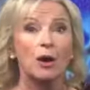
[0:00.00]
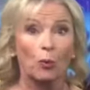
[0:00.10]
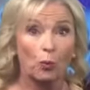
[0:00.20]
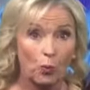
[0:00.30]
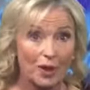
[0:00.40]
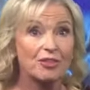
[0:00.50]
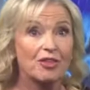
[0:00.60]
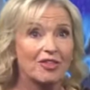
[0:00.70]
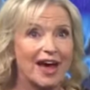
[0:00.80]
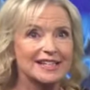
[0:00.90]
with
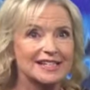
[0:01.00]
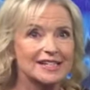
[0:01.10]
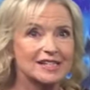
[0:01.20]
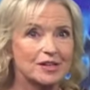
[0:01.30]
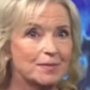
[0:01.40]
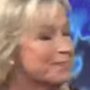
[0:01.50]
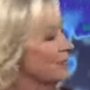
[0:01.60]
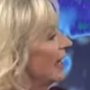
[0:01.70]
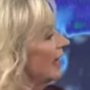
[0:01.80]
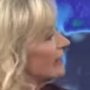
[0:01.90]
that system,
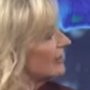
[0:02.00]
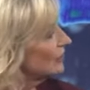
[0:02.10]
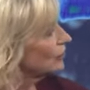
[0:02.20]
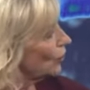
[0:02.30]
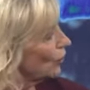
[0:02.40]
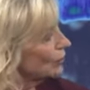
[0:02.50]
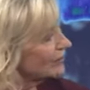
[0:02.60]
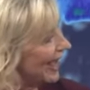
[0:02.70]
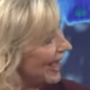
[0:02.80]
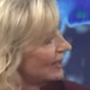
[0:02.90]
still cold
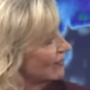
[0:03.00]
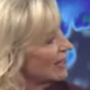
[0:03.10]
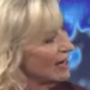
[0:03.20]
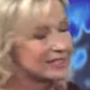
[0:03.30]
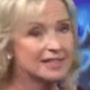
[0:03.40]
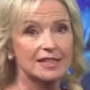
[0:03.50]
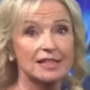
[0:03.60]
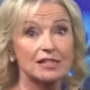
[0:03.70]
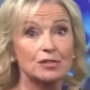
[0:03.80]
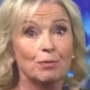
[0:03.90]
ahead of it as the
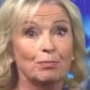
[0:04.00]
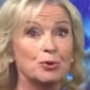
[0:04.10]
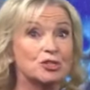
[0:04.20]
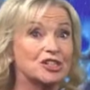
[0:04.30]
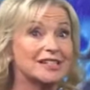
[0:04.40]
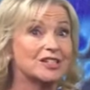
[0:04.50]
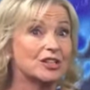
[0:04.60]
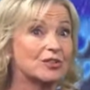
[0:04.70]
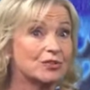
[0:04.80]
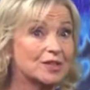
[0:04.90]
snow pushes into
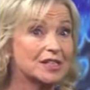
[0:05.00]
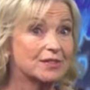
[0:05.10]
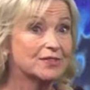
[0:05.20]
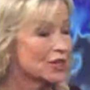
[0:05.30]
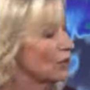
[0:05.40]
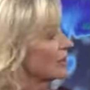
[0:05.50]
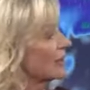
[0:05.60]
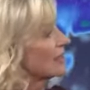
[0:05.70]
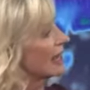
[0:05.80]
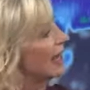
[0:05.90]
the northeast of
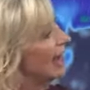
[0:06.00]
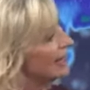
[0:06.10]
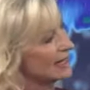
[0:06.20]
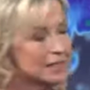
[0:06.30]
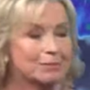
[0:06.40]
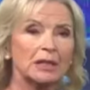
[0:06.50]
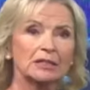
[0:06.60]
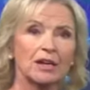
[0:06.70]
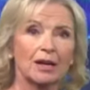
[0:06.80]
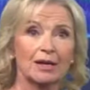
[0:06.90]
Scotland. And as the
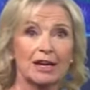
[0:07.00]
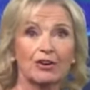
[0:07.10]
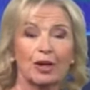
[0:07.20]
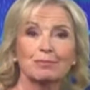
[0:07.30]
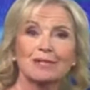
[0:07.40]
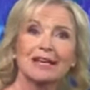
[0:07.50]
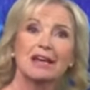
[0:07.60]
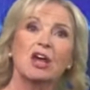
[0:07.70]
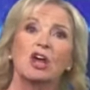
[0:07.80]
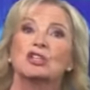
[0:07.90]
milder air comes
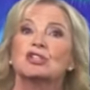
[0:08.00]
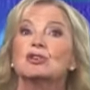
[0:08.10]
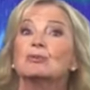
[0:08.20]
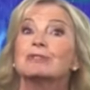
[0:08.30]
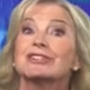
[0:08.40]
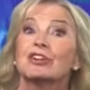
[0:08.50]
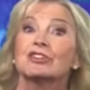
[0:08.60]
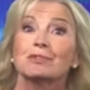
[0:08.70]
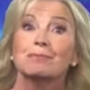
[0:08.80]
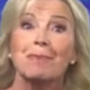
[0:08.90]
in, the snow will
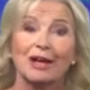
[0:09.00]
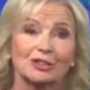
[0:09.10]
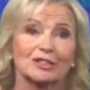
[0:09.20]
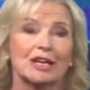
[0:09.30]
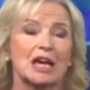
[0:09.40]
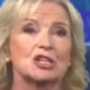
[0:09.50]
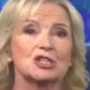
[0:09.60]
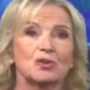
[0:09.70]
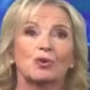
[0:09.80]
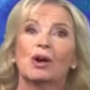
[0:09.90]
start to melt.
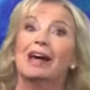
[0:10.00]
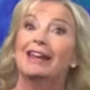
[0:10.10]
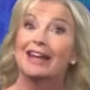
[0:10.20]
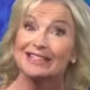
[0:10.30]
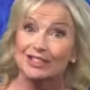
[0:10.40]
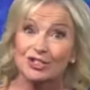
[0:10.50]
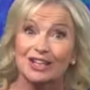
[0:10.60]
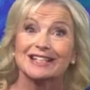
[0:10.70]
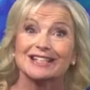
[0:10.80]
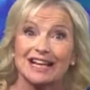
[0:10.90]
So that's going to
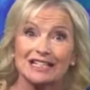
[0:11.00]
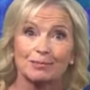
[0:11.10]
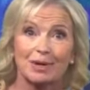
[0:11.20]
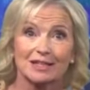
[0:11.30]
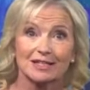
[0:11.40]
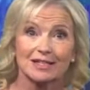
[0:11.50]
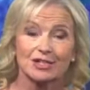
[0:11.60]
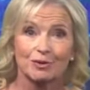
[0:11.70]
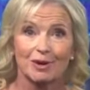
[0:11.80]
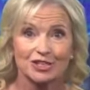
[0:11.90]
exacerbate the
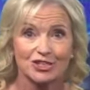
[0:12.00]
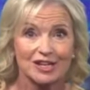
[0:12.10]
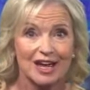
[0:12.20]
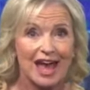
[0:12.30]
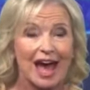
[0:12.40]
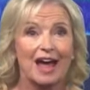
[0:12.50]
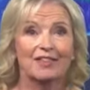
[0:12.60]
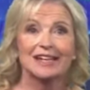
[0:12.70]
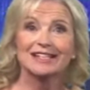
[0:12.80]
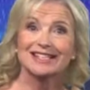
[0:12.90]
situation. And
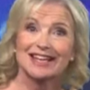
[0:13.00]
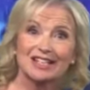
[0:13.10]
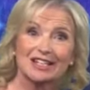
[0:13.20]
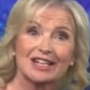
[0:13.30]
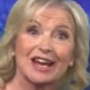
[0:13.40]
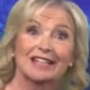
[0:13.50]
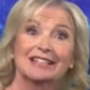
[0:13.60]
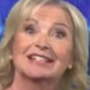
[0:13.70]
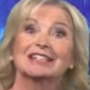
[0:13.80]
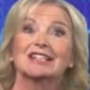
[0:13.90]
then Saturday night
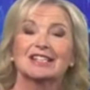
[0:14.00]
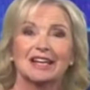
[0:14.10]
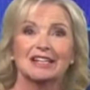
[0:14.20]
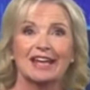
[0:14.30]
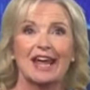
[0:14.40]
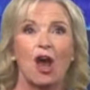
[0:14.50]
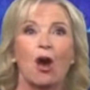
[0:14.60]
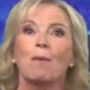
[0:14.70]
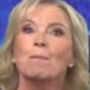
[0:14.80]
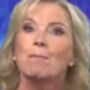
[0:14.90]
into Sunday,
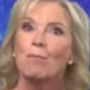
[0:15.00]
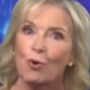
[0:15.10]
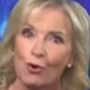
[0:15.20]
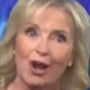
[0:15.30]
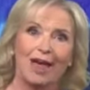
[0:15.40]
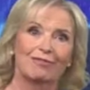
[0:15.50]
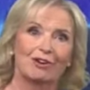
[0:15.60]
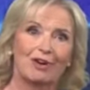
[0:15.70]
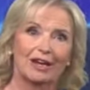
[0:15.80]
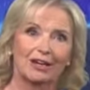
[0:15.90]
more heavy
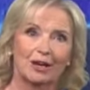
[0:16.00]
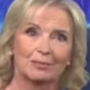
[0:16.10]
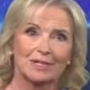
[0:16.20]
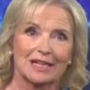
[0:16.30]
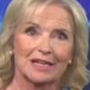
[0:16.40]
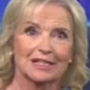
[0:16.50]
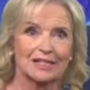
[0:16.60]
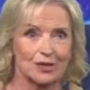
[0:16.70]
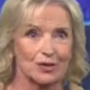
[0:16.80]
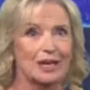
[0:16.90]
rain comes in.
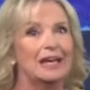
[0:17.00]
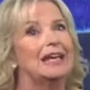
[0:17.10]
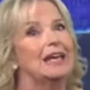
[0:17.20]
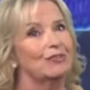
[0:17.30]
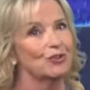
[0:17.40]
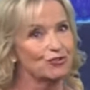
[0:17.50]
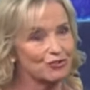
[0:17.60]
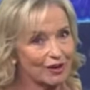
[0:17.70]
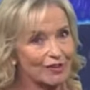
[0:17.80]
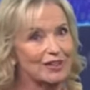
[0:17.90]
So if you're
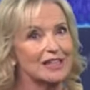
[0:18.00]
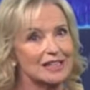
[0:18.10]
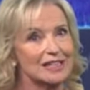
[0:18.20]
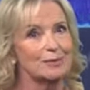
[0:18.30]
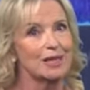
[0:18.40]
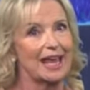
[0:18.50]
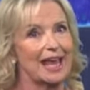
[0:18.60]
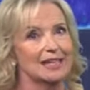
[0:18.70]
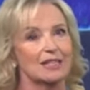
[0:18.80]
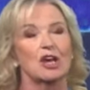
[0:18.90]
travelling this
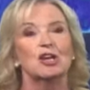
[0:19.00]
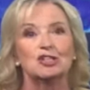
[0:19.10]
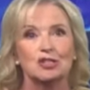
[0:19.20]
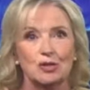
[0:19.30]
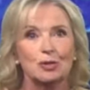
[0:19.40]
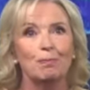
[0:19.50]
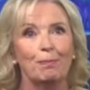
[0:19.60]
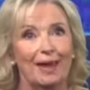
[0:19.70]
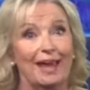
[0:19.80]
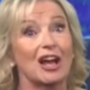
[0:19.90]
weekend, do
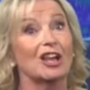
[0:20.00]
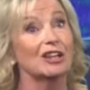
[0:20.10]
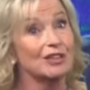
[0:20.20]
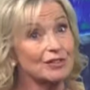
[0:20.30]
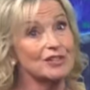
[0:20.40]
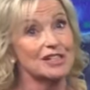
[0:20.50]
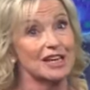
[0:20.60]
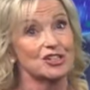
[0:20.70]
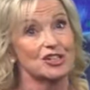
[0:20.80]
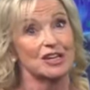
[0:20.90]
pay a lot of
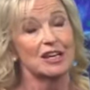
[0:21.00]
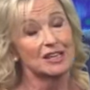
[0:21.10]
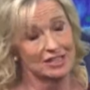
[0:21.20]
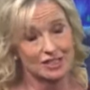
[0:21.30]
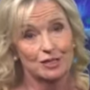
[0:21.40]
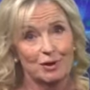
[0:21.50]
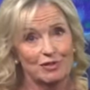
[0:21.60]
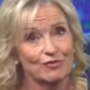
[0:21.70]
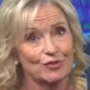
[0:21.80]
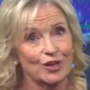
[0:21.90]
attention to the weather
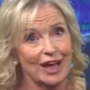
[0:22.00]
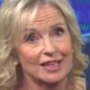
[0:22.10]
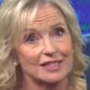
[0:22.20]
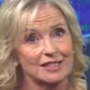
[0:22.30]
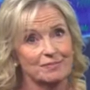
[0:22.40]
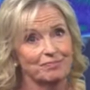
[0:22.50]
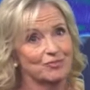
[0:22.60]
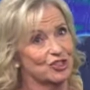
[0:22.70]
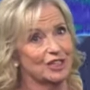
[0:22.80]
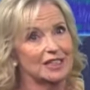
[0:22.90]
forecast.
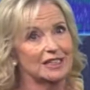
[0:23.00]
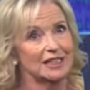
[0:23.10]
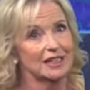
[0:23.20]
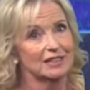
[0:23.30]
Charlie and Nina.